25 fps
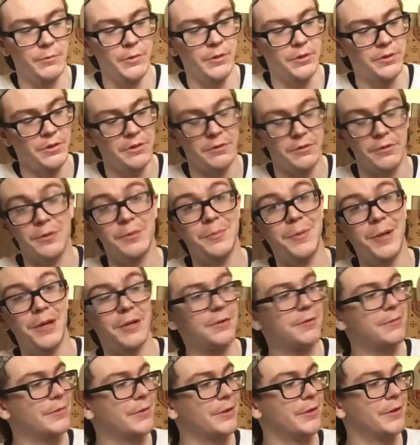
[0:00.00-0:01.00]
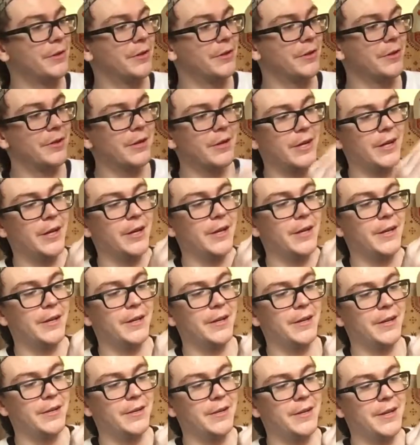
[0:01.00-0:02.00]
What do you expect for
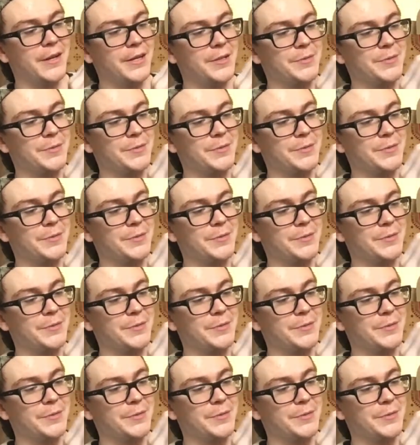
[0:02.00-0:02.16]
an